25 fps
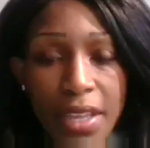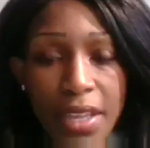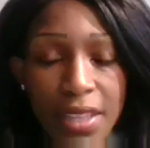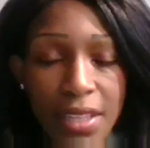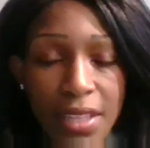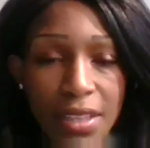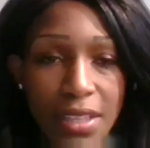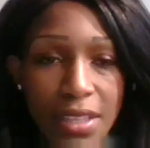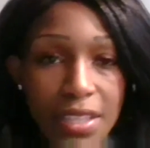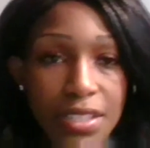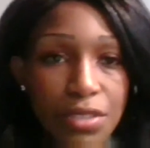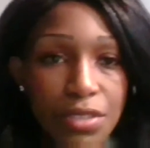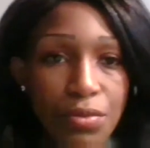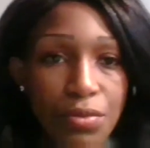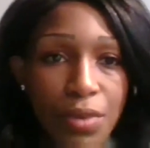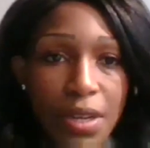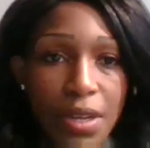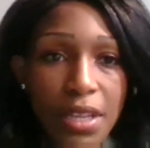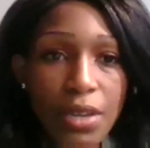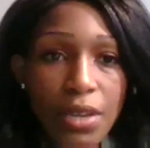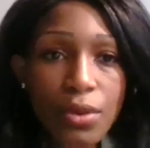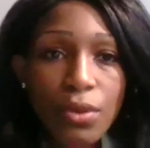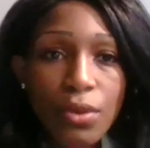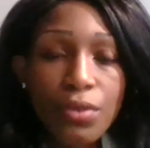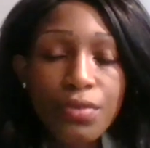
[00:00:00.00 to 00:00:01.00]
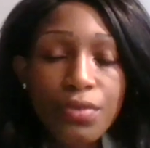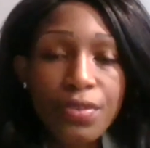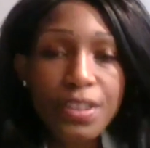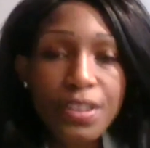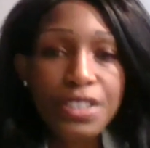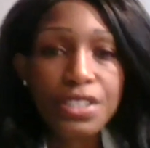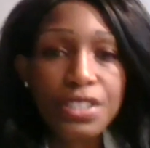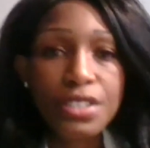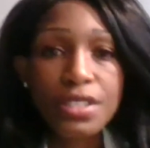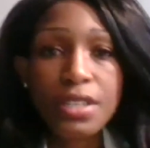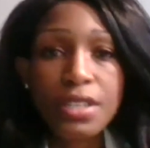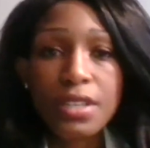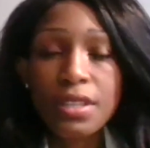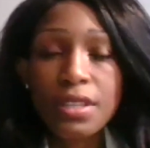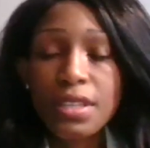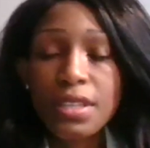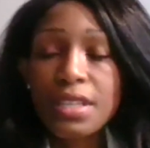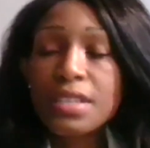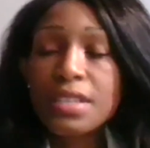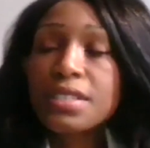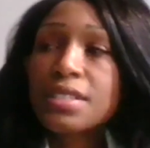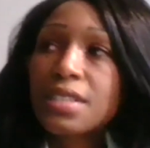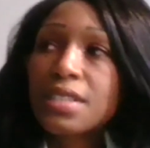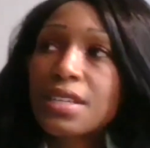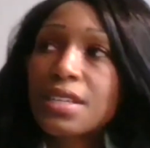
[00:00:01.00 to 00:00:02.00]
I think these are really cool features. And are
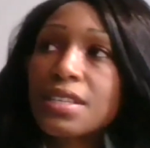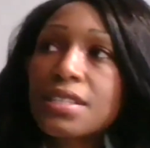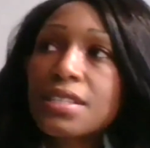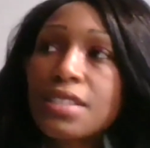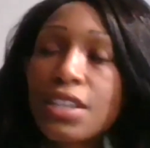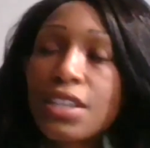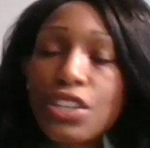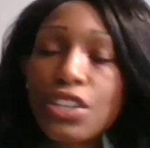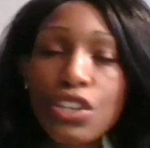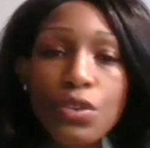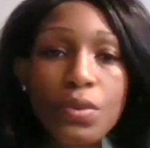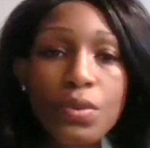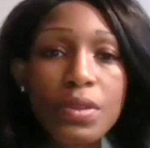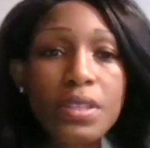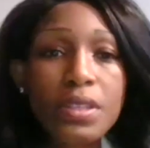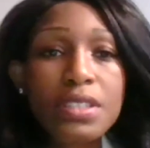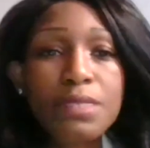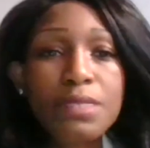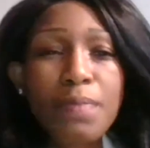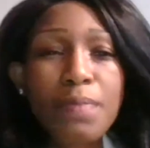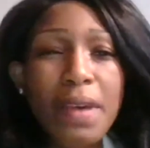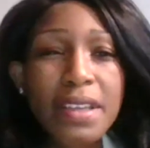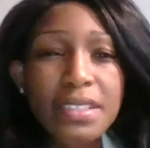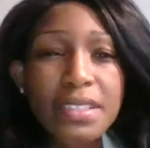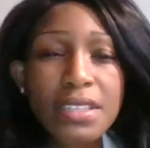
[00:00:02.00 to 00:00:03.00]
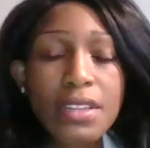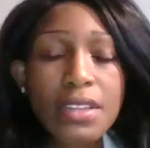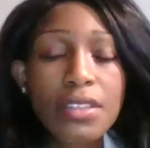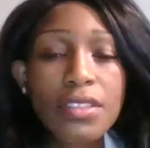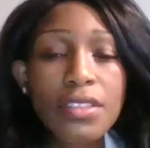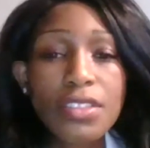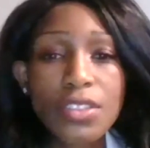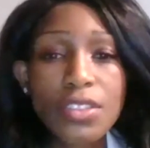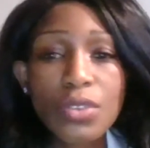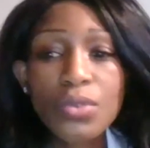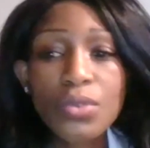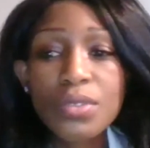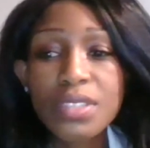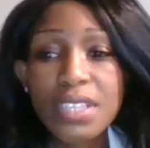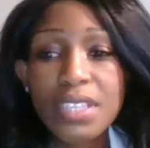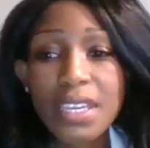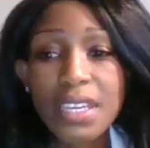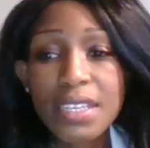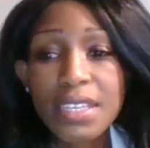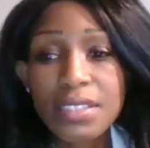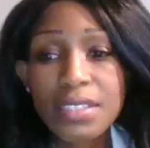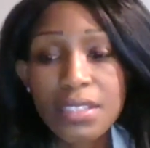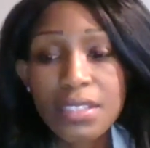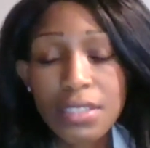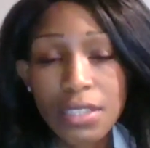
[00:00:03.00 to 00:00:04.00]
these things that you would expect an
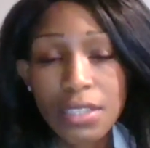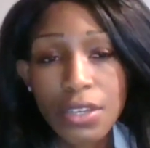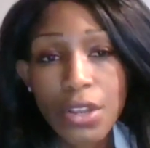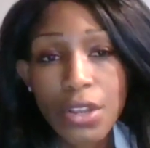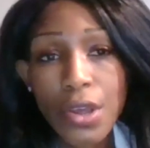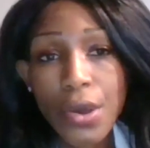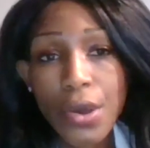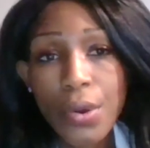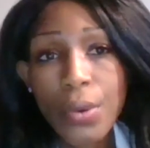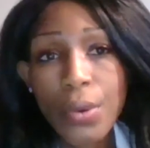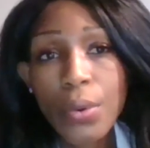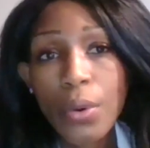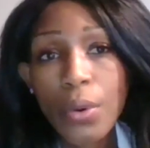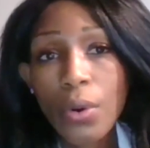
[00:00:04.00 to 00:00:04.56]
enthusiast to know?